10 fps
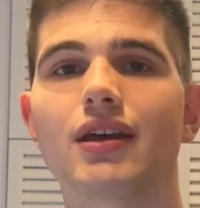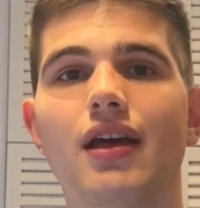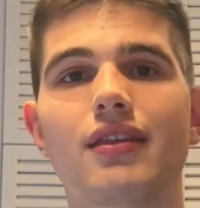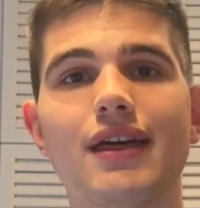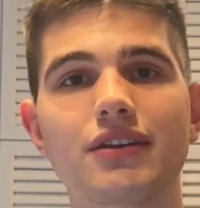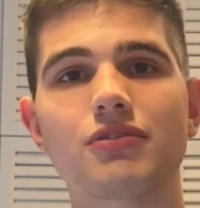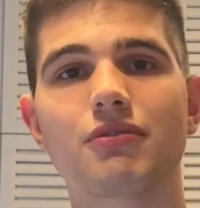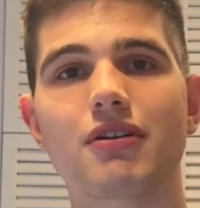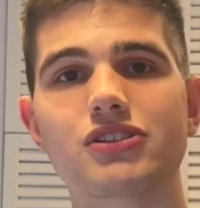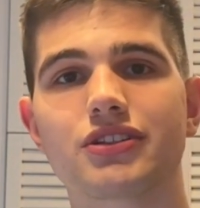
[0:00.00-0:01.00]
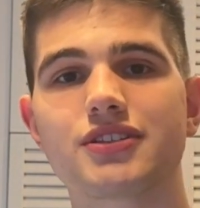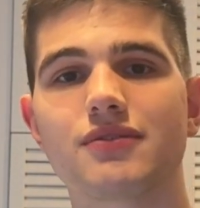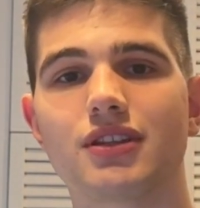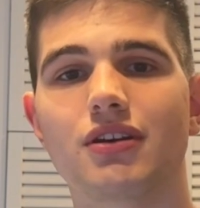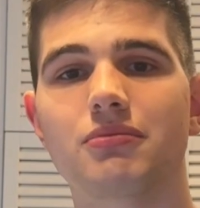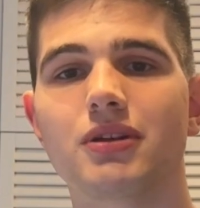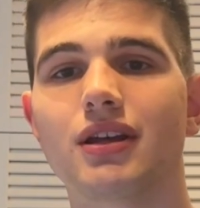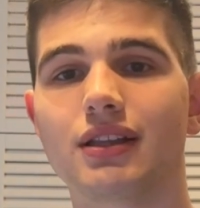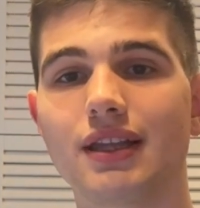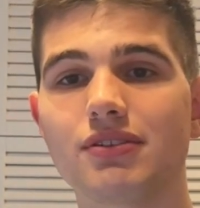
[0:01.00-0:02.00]
Thank you for watching this video.
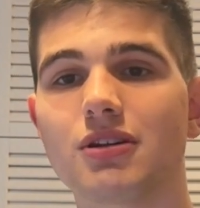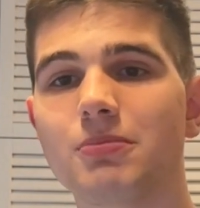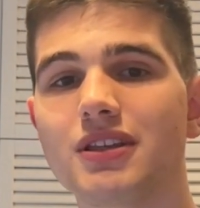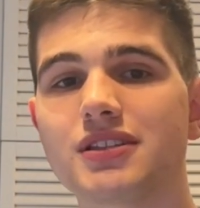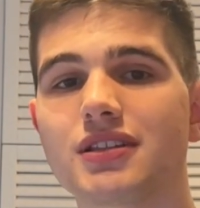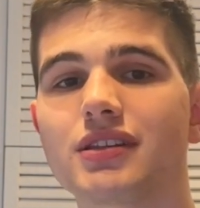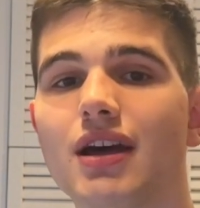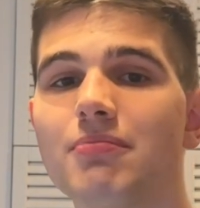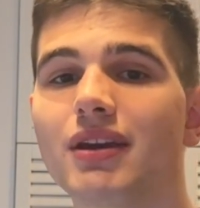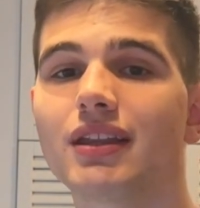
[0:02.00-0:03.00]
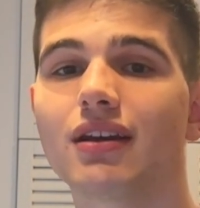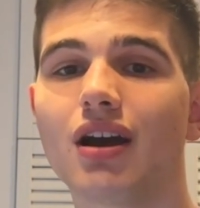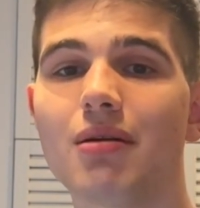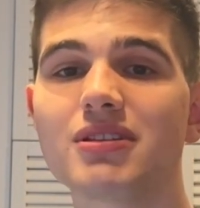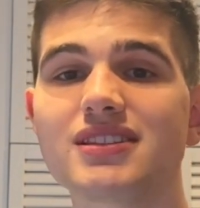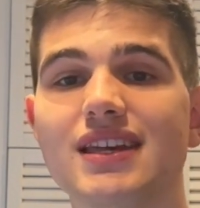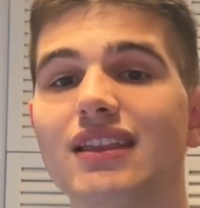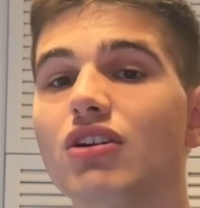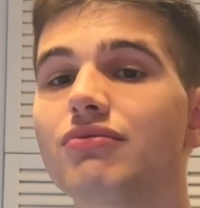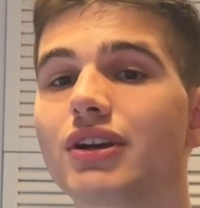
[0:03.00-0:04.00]
Leave your opinions on the topic in the comments, and
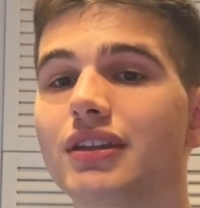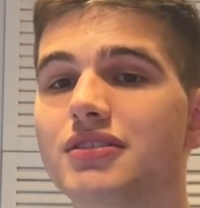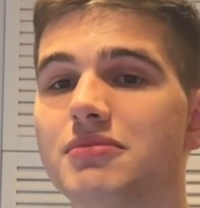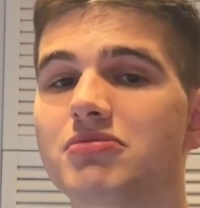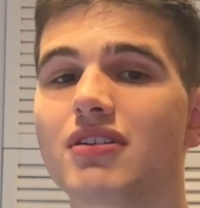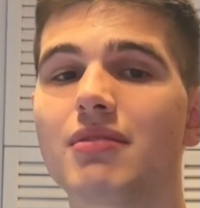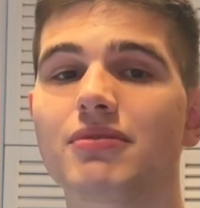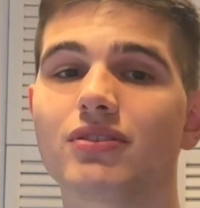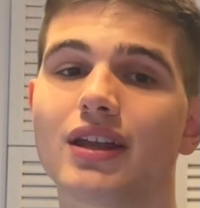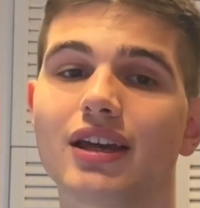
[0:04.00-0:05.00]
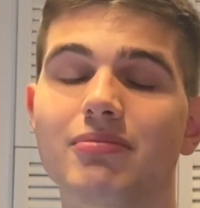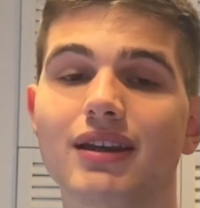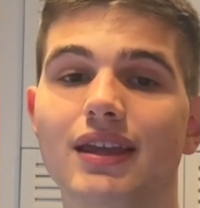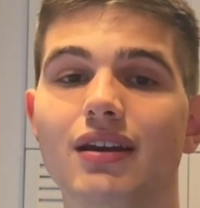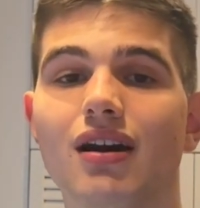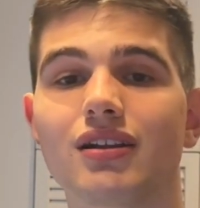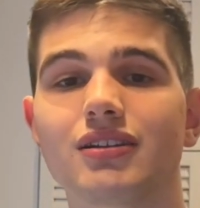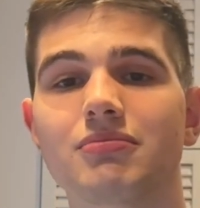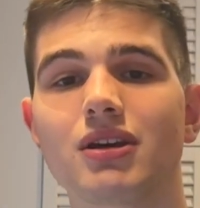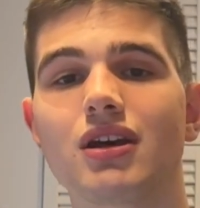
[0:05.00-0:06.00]
don't forget to subscribe if you liked my take on it.
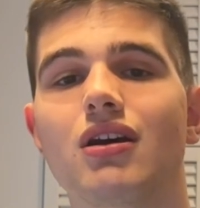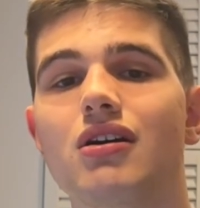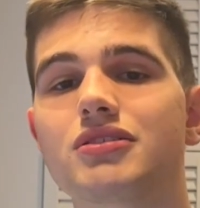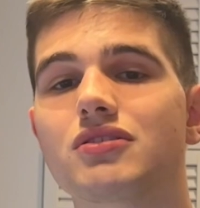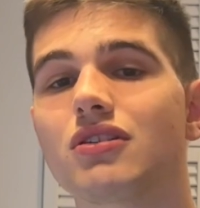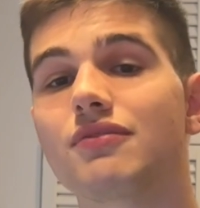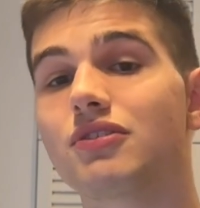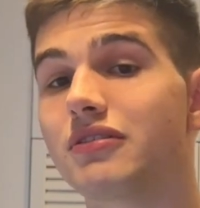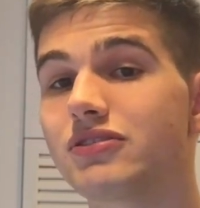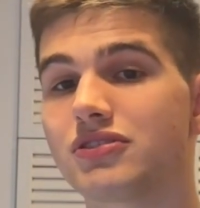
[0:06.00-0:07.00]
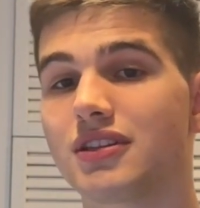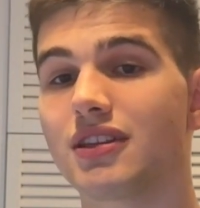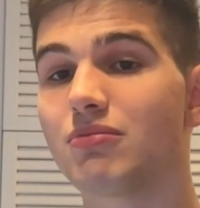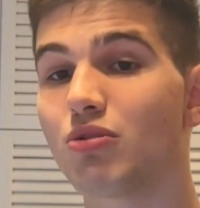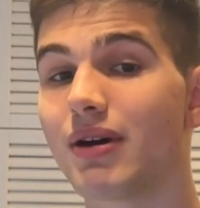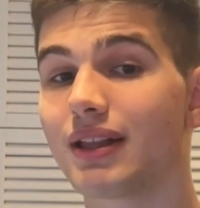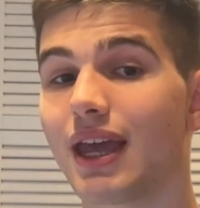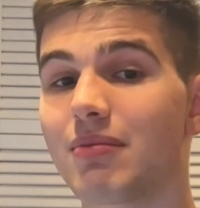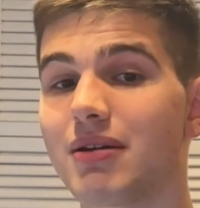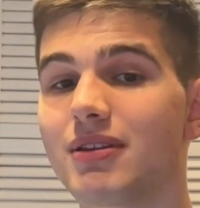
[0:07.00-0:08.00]
Also, if you're interested in the mobile
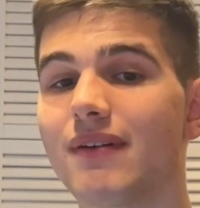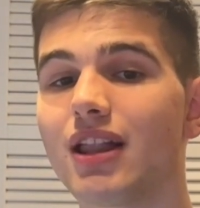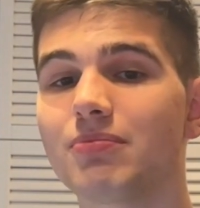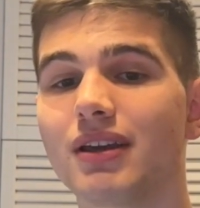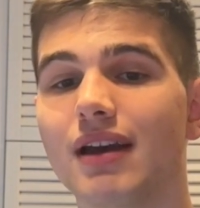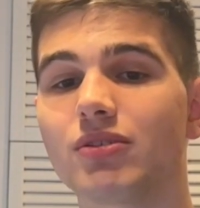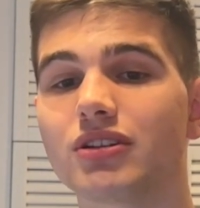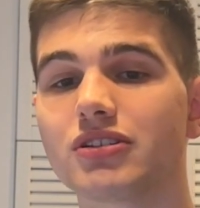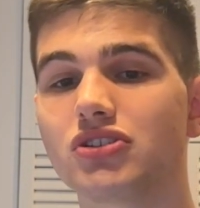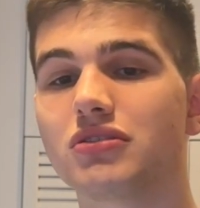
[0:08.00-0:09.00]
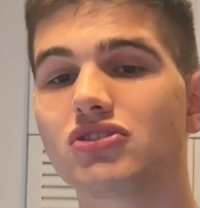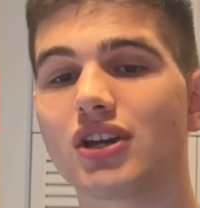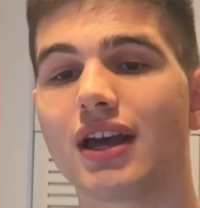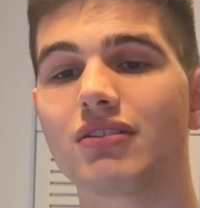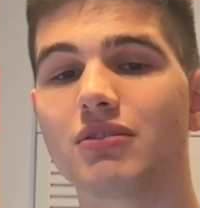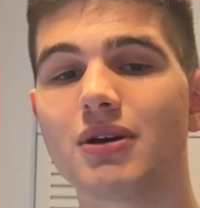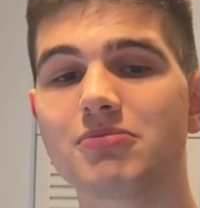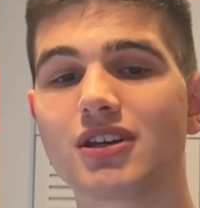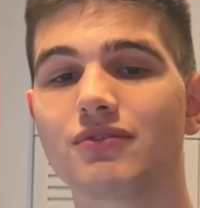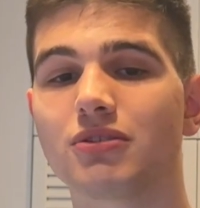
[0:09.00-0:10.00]
game I am developing, I would urge you to check out the
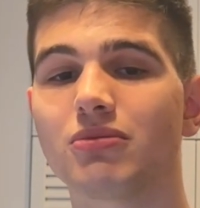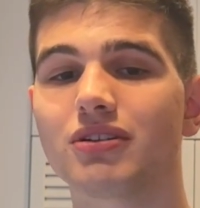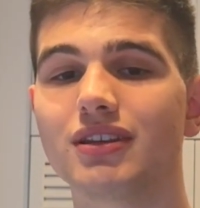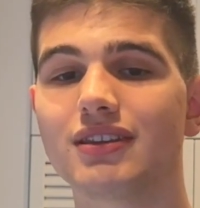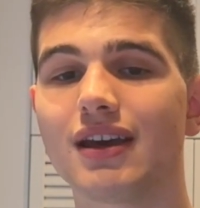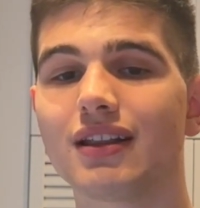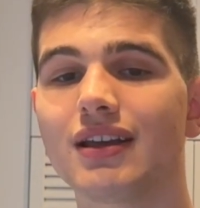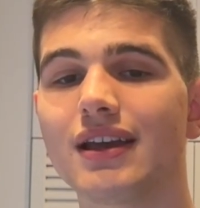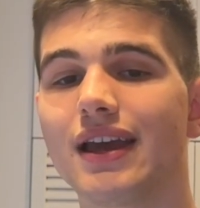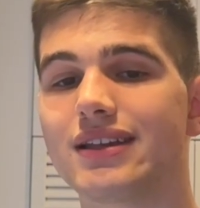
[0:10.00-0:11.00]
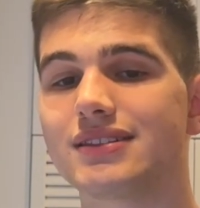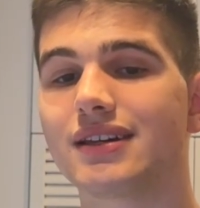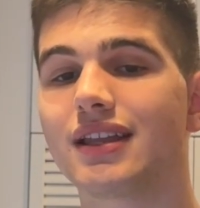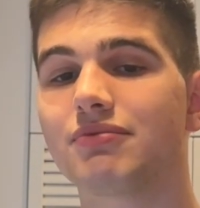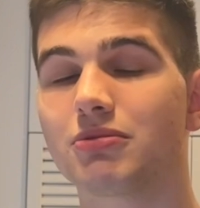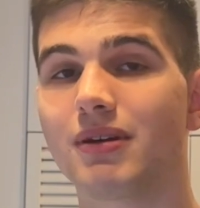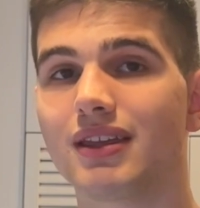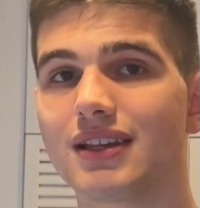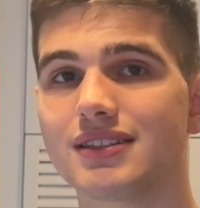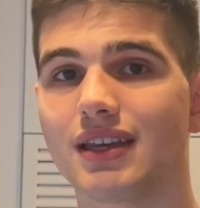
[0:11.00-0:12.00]
website for more detail and sign up for beta
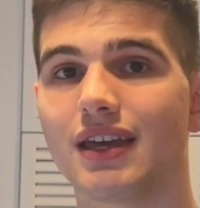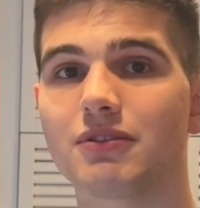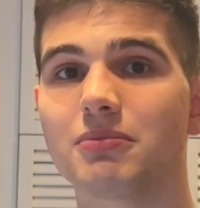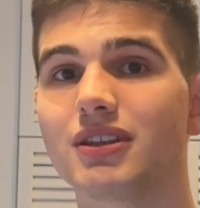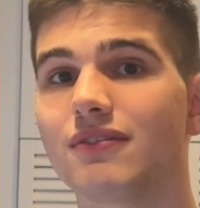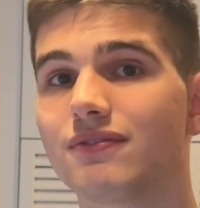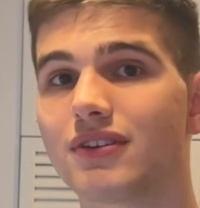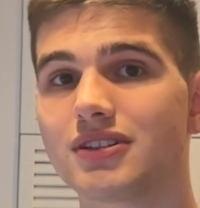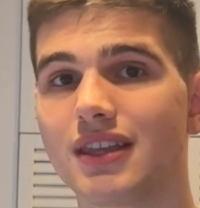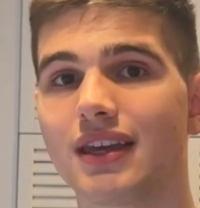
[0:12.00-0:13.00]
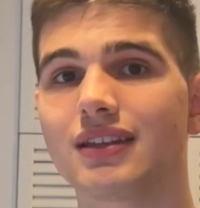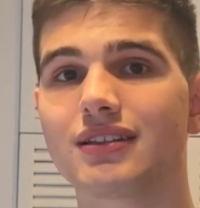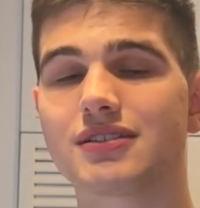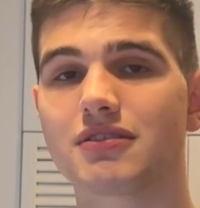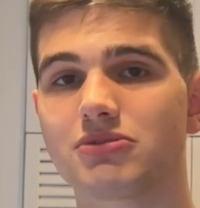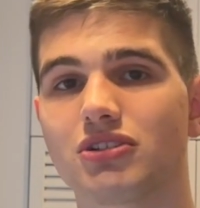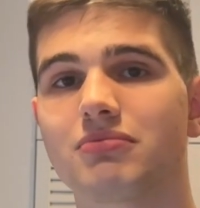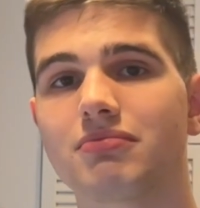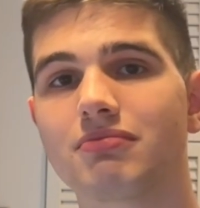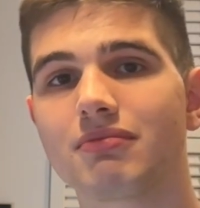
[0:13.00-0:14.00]
testing. It will be the first link in the description.
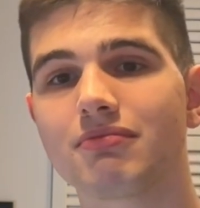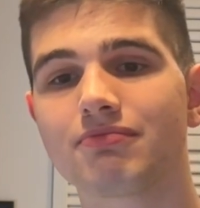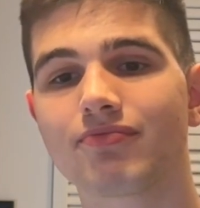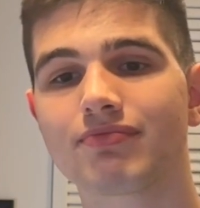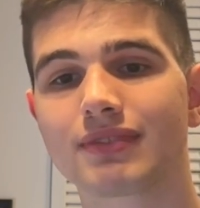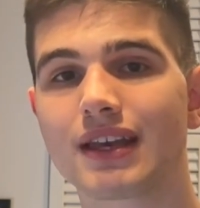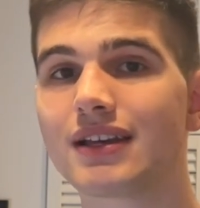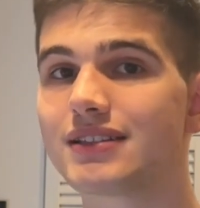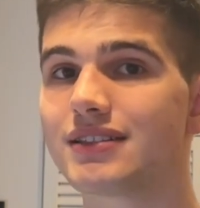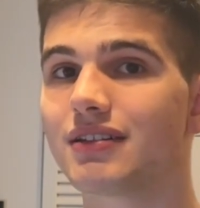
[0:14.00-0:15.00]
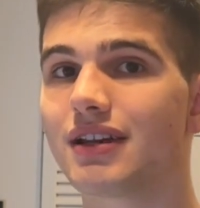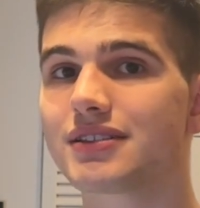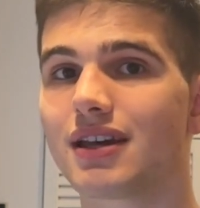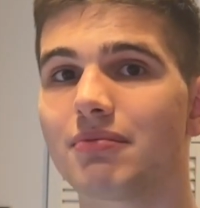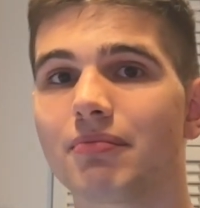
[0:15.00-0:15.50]
See you next time.